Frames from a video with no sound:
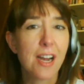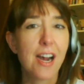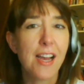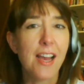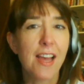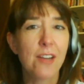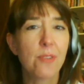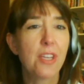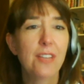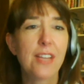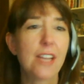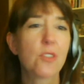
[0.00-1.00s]
I don't
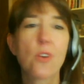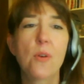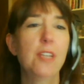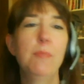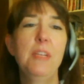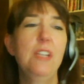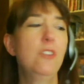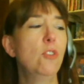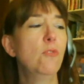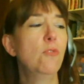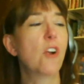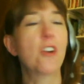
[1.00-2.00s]
think that's going to be
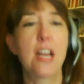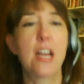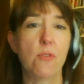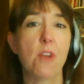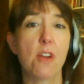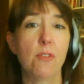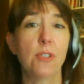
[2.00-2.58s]
too far down the road.